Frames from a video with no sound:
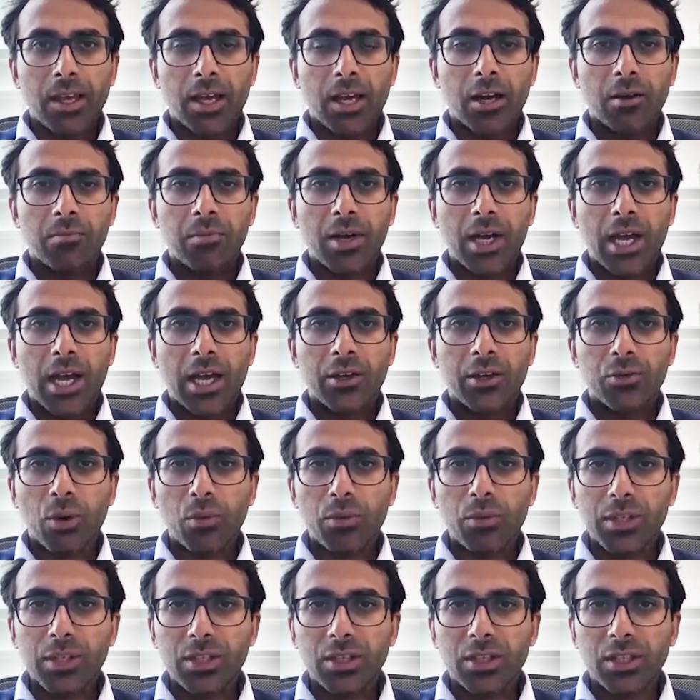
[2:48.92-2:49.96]
um, and when
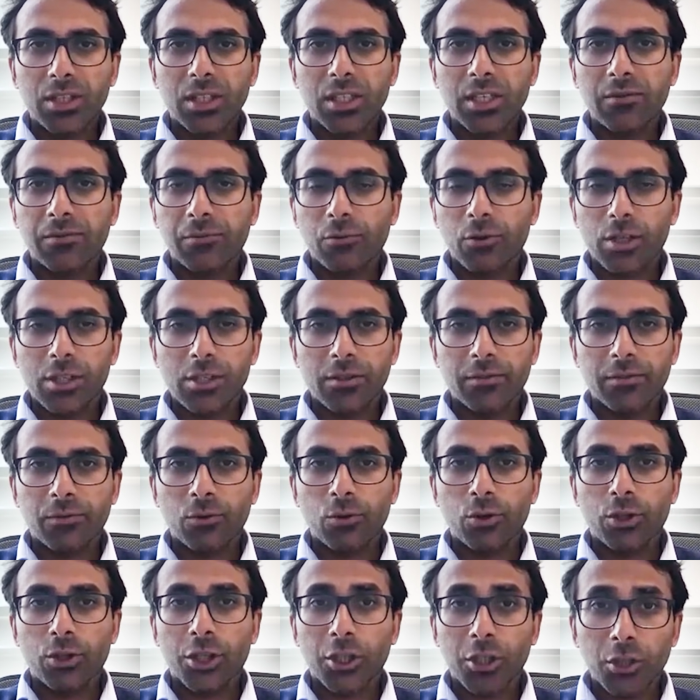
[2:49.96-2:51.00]
we did the
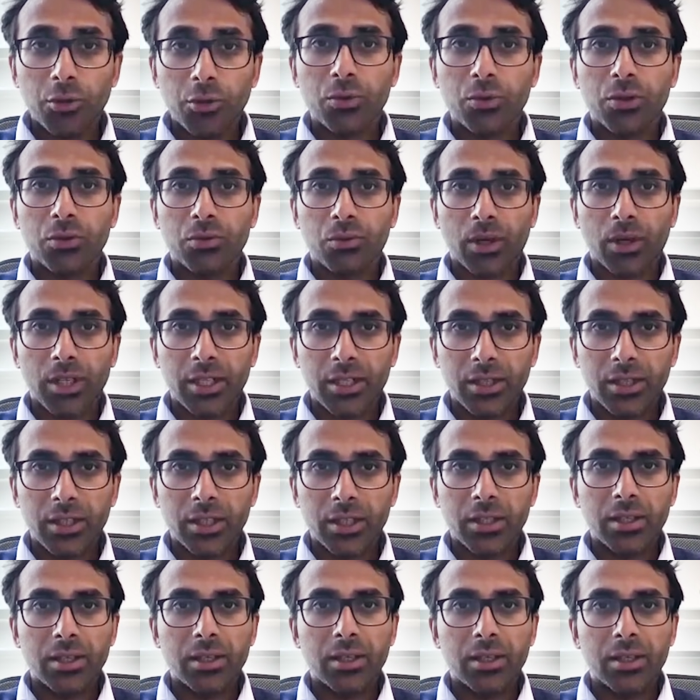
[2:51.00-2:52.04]
E484Q with the one in
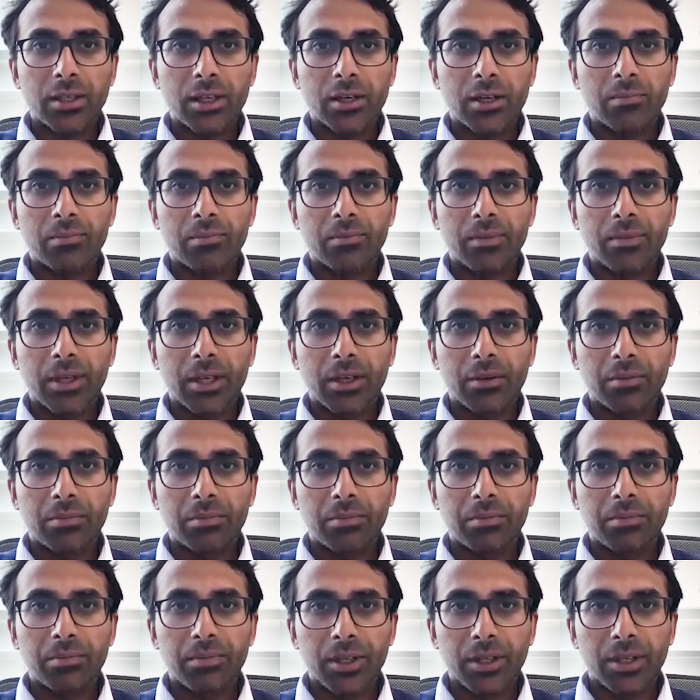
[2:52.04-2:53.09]
the um,
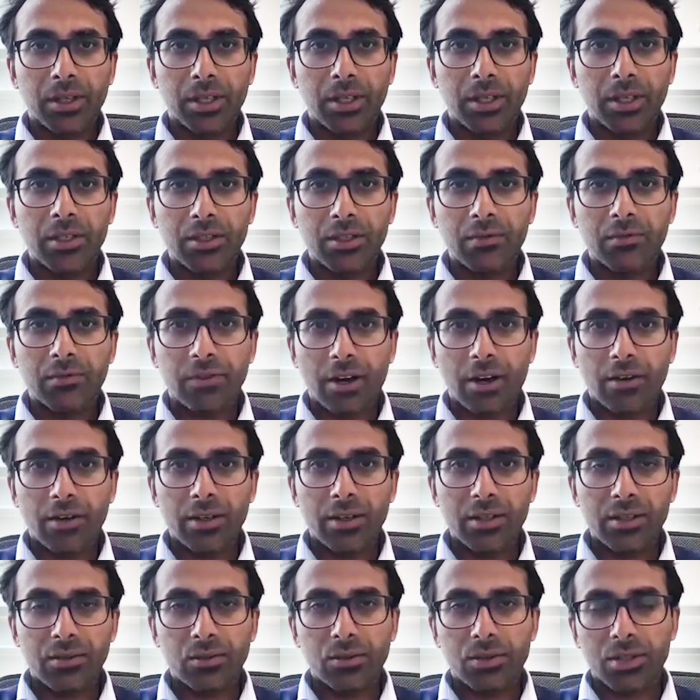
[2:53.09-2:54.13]
uh, Indian
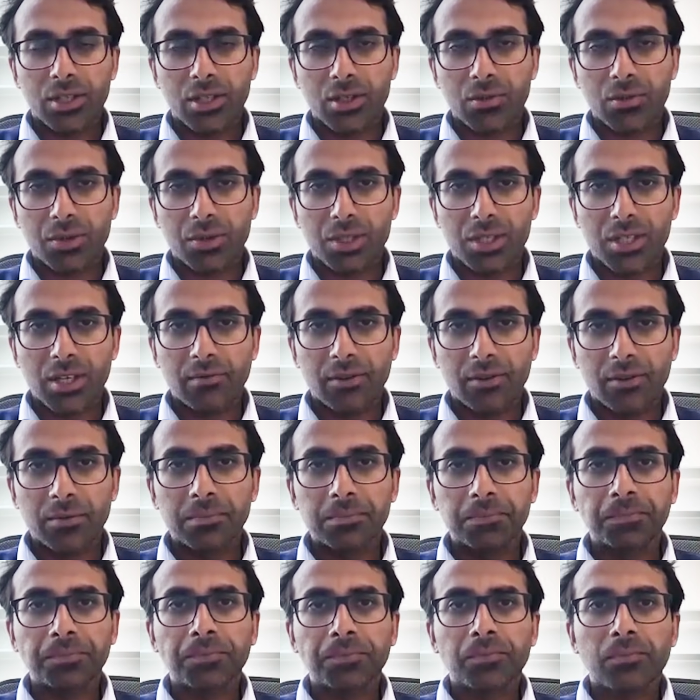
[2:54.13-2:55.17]
variant or 617,
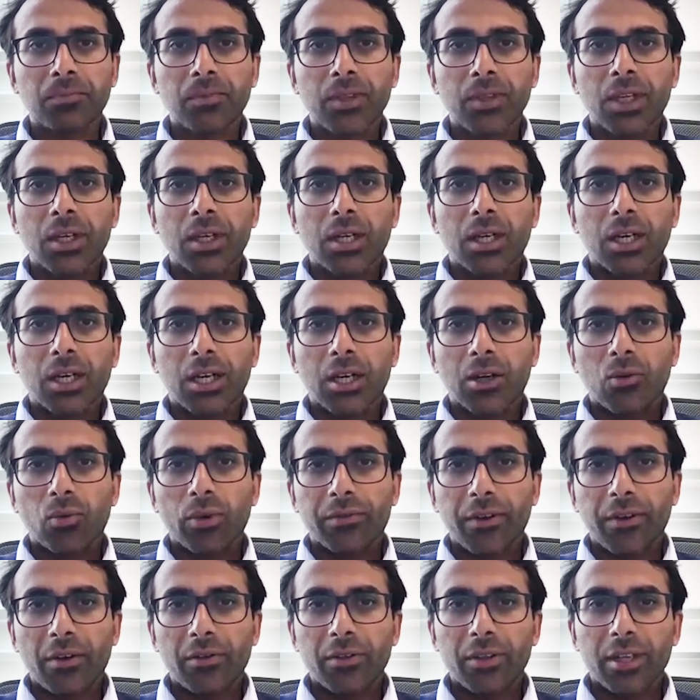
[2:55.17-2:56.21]

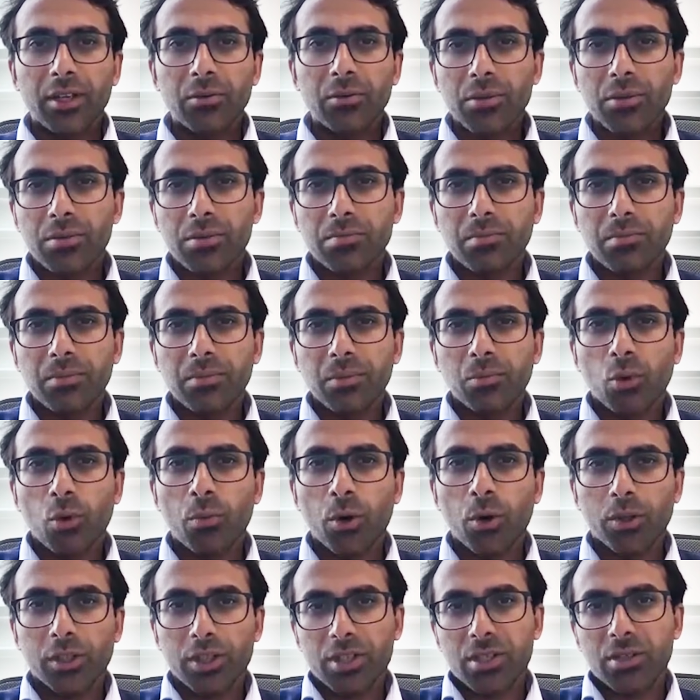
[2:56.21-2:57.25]
we found that it was more
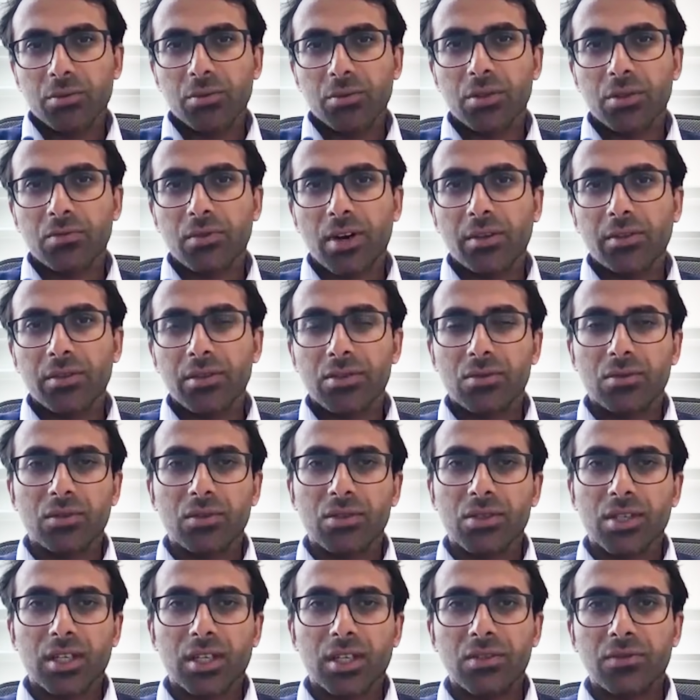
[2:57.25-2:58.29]
modest. It was around the sort
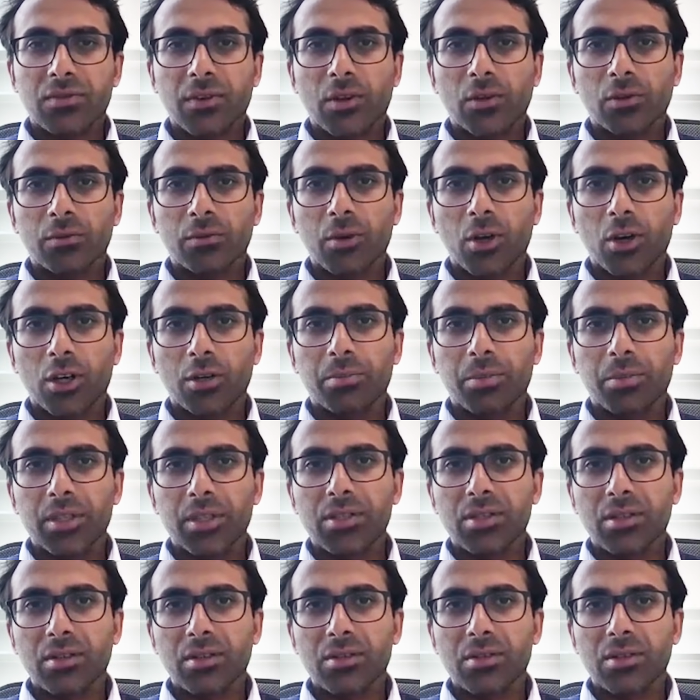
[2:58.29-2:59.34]
of sixfold mark,
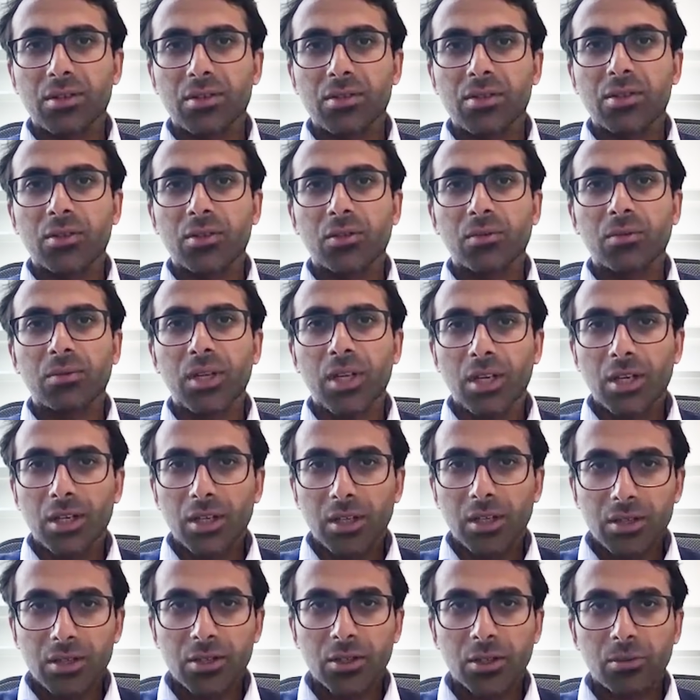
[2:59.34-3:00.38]
but so so still
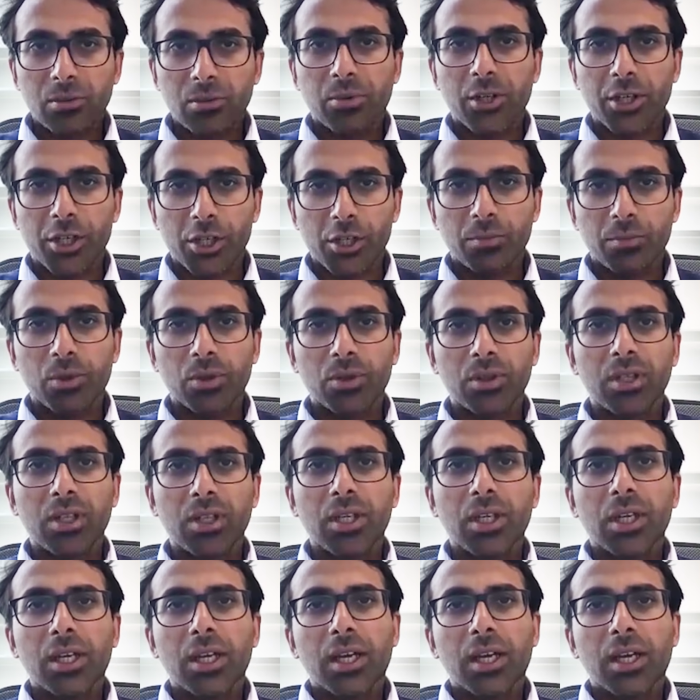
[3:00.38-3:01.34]
still appreciable.